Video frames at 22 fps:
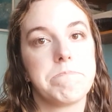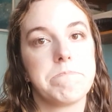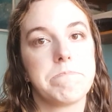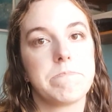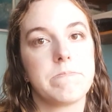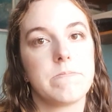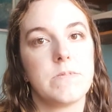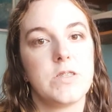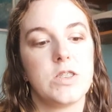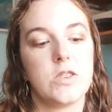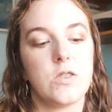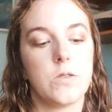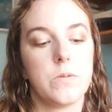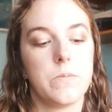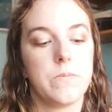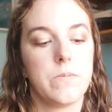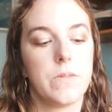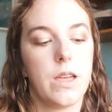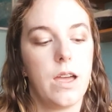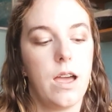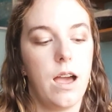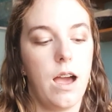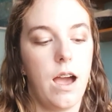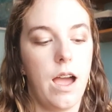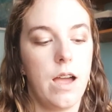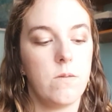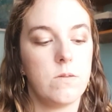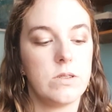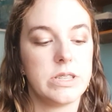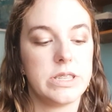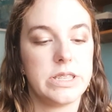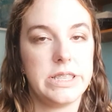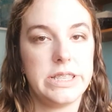So I
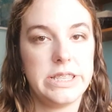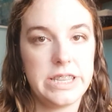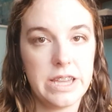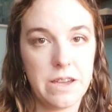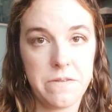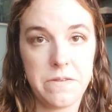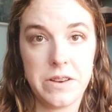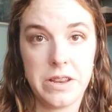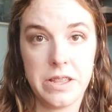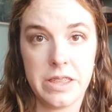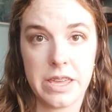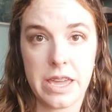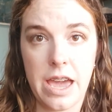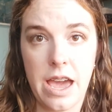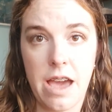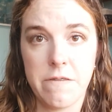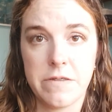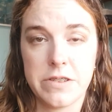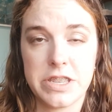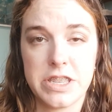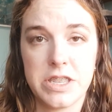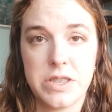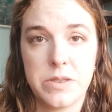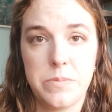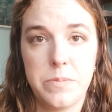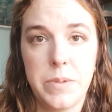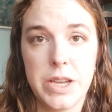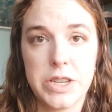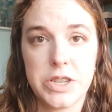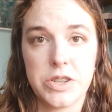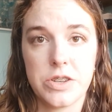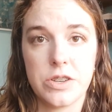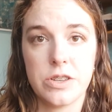will definitely have a
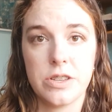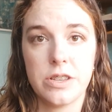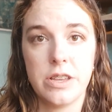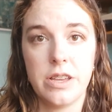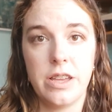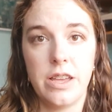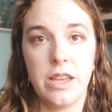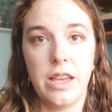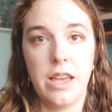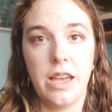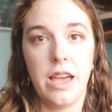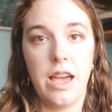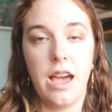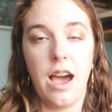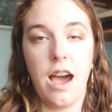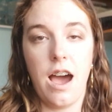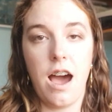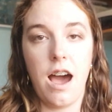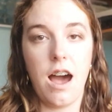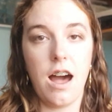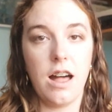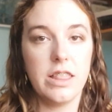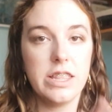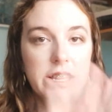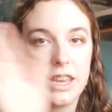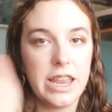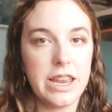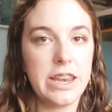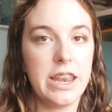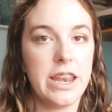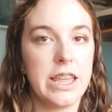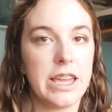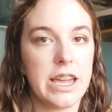special holiday
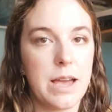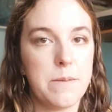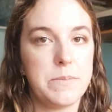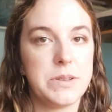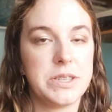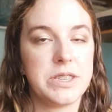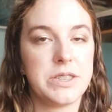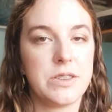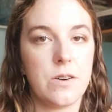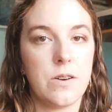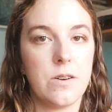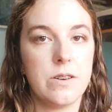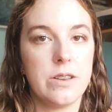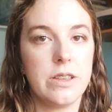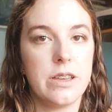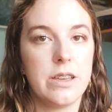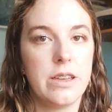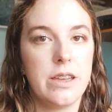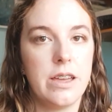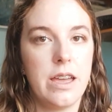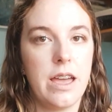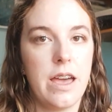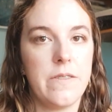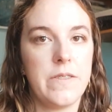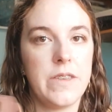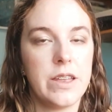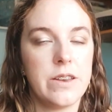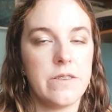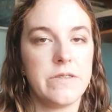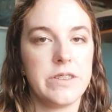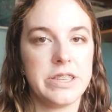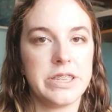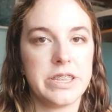knitting episode at the end of
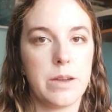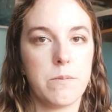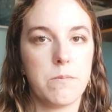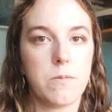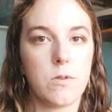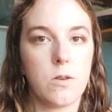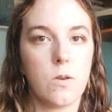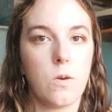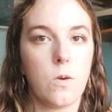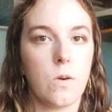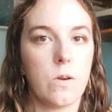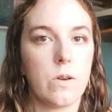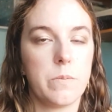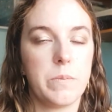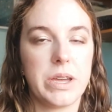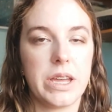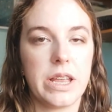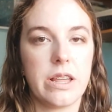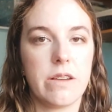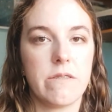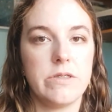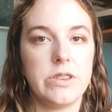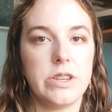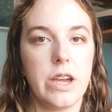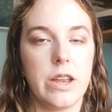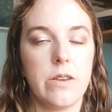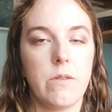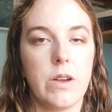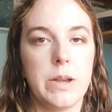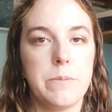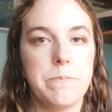December or beginning of January.